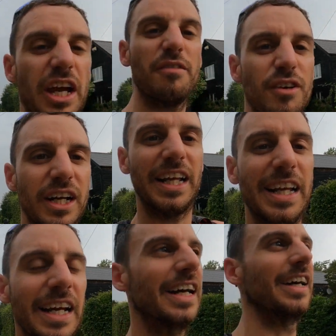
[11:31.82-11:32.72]

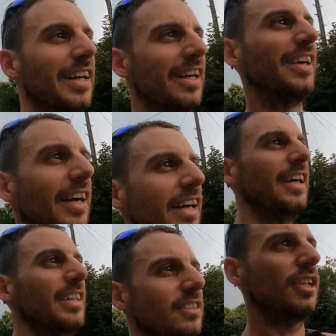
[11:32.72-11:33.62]
generally
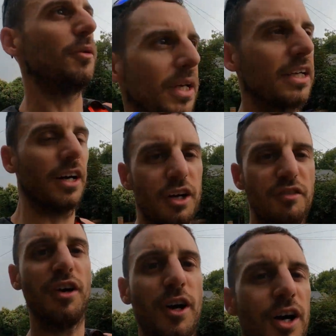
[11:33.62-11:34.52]
is going to be kind
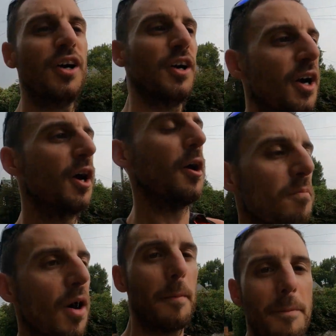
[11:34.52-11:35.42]
of
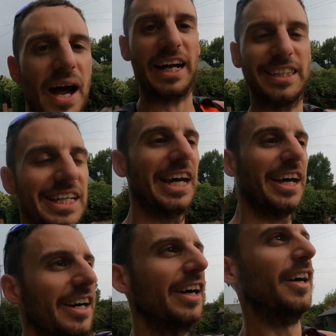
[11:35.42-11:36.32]
my max
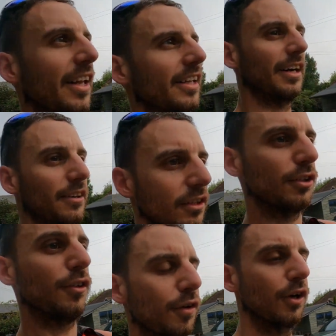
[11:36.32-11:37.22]
that I'm going to
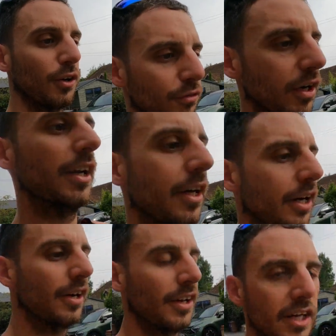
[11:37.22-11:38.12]
do for a long run.
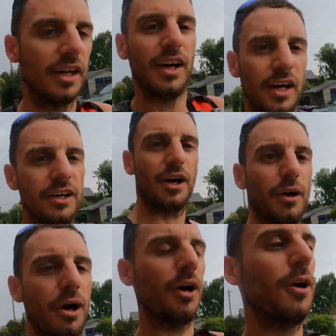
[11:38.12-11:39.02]
I
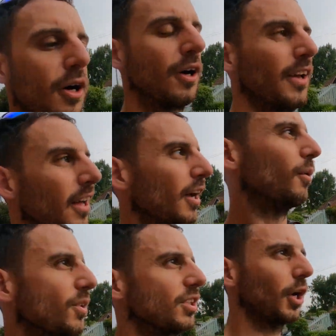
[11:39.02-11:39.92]
know
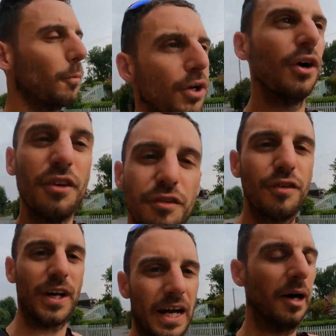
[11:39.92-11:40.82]
once you go beyond
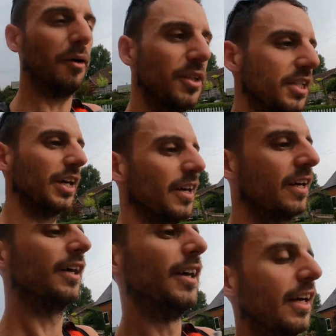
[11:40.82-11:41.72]
3 hours,
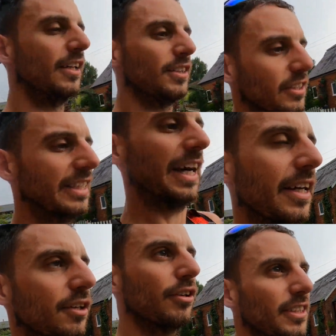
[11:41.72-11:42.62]
just that
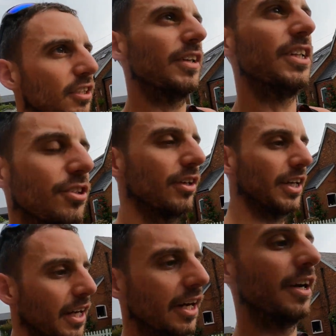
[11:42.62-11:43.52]
increase of
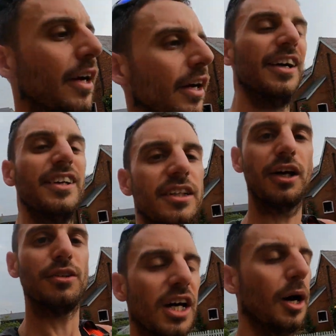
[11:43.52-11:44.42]
injury
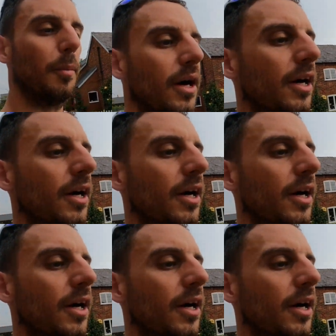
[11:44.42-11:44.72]
goes up,